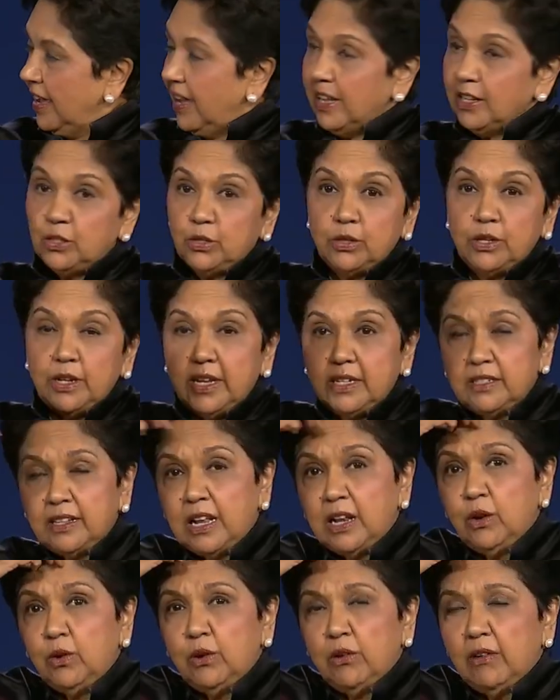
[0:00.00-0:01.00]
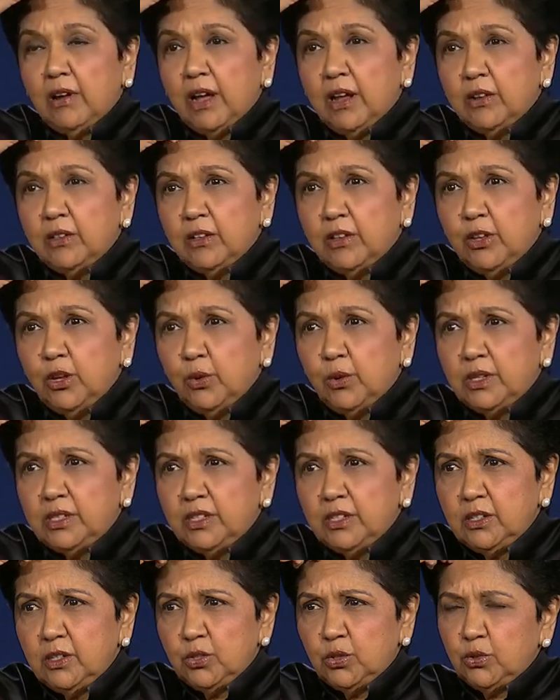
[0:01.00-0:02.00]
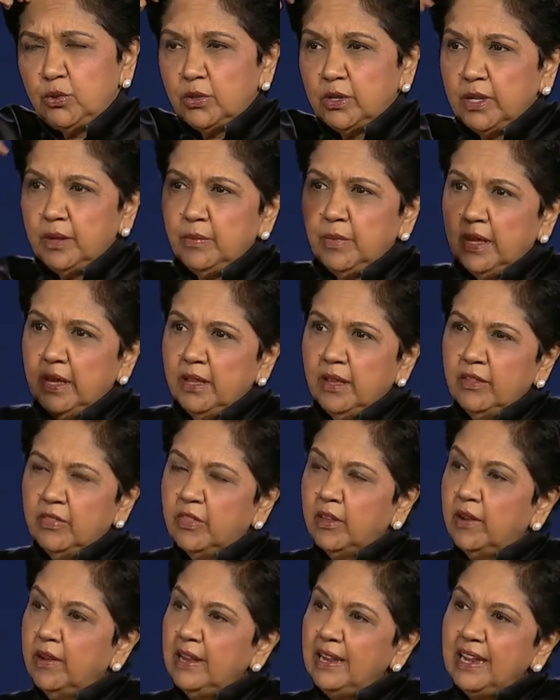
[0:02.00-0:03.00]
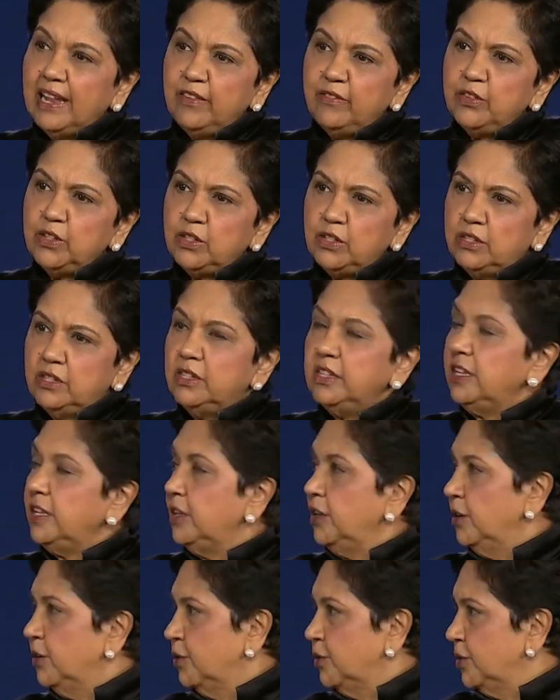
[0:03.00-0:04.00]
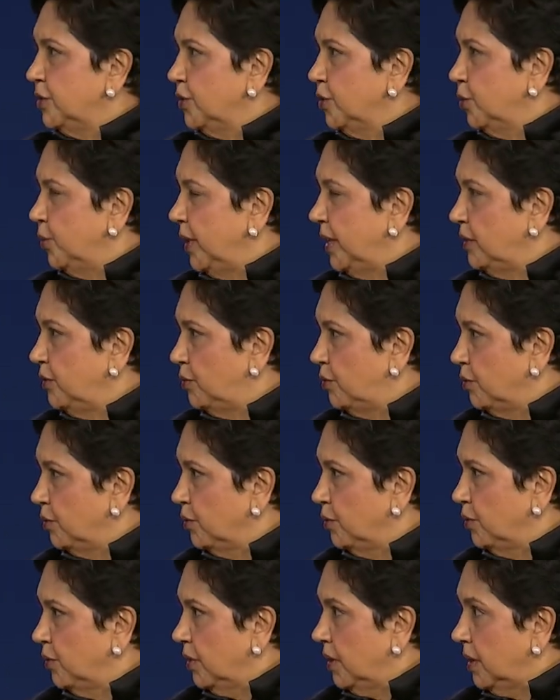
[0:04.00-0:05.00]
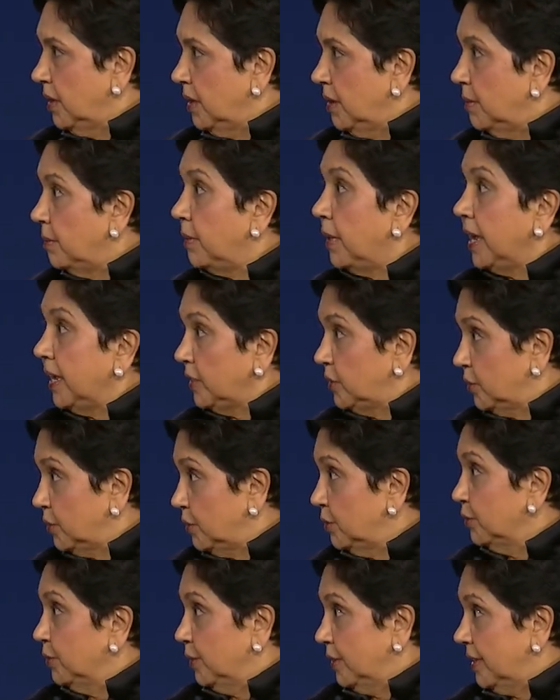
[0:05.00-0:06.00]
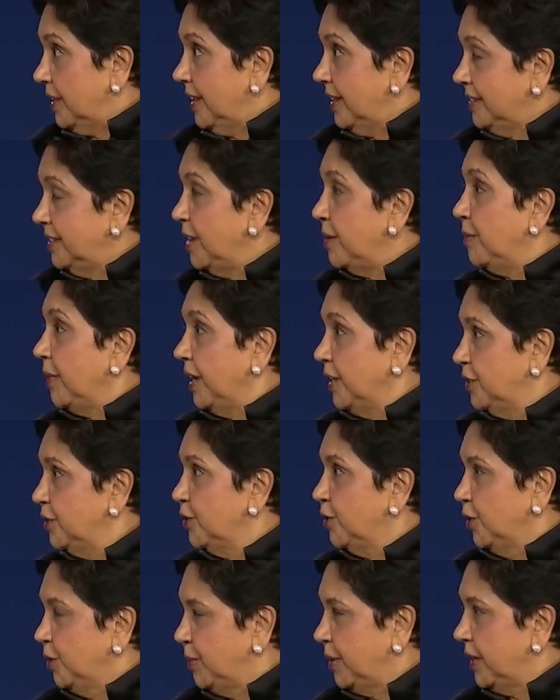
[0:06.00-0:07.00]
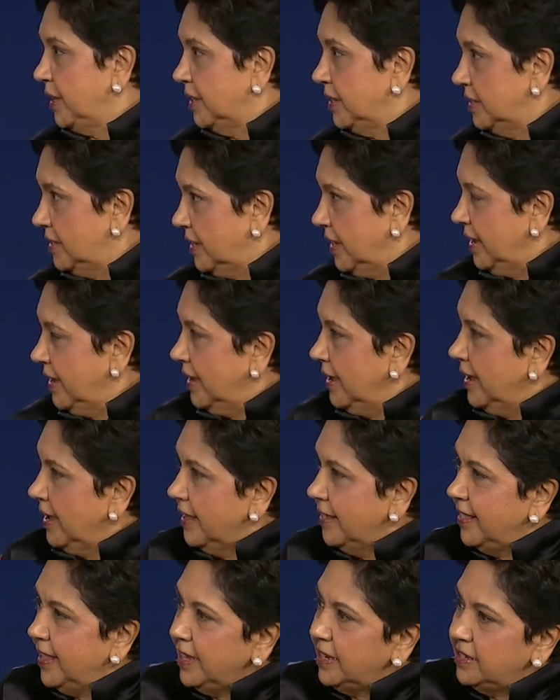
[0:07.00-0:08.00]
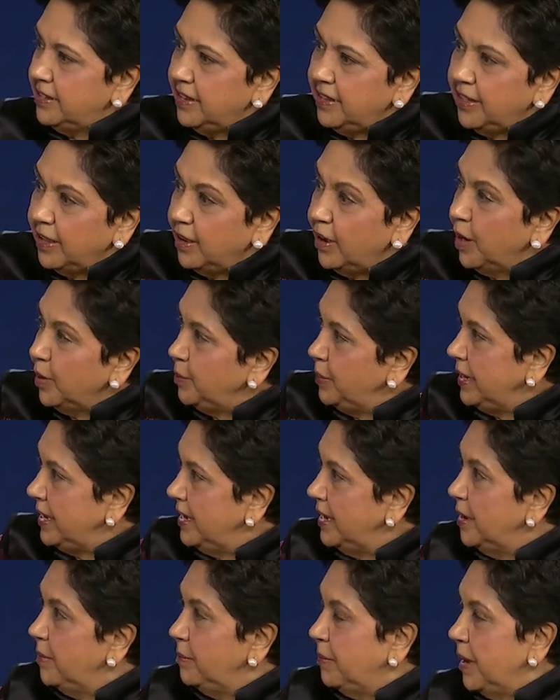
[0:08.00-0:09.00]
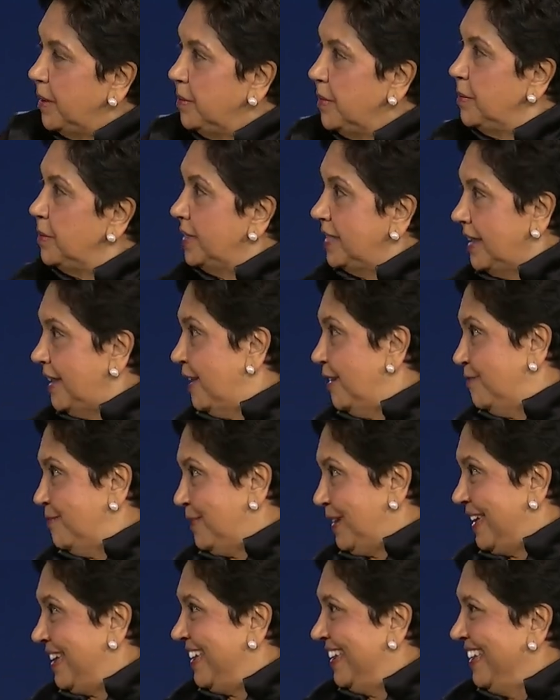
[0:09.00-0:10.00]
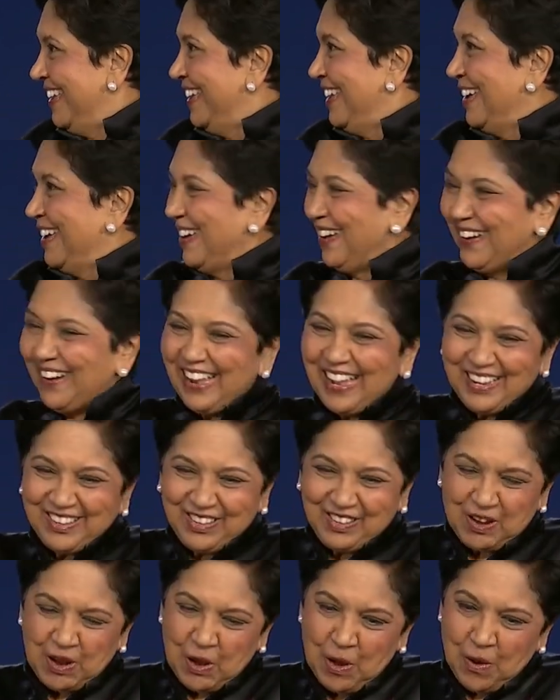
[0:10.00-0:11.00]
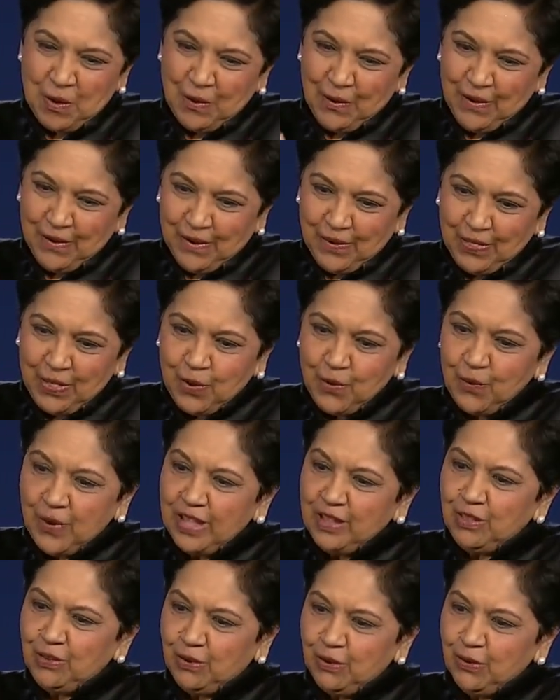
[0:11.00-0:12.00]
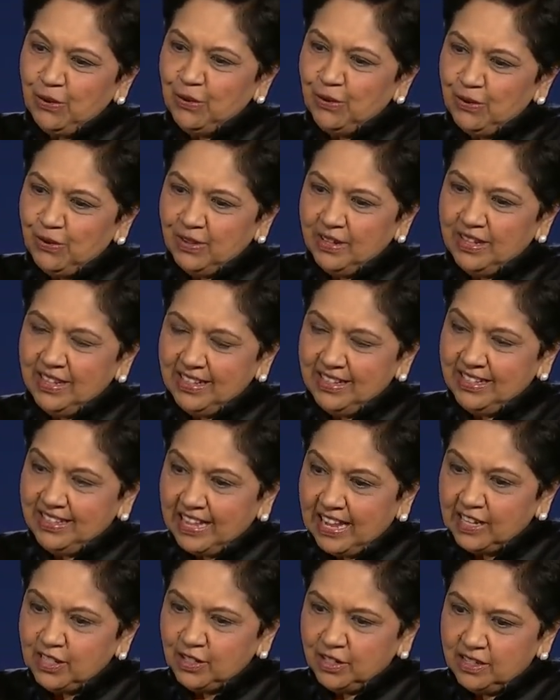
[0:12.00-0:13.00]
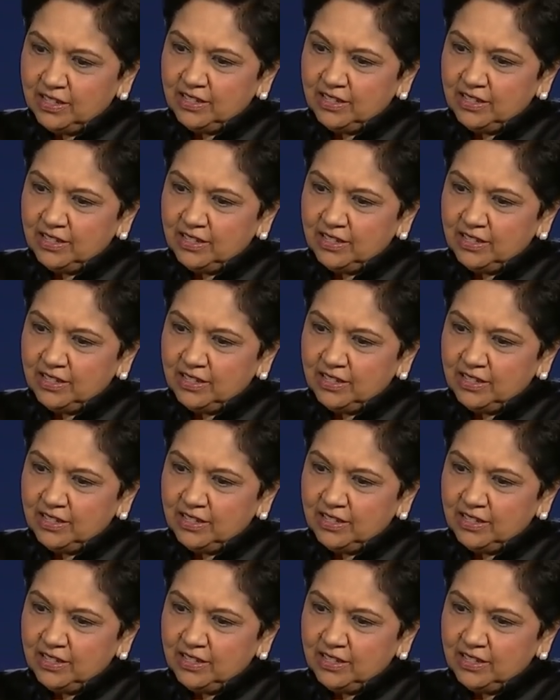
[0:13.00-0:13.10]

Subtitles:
And today, as I look around the US industry, there are 11 CEOs who went through my school. I say my school because they'd say they got beaten up by me, but they love me. All right, so they went through that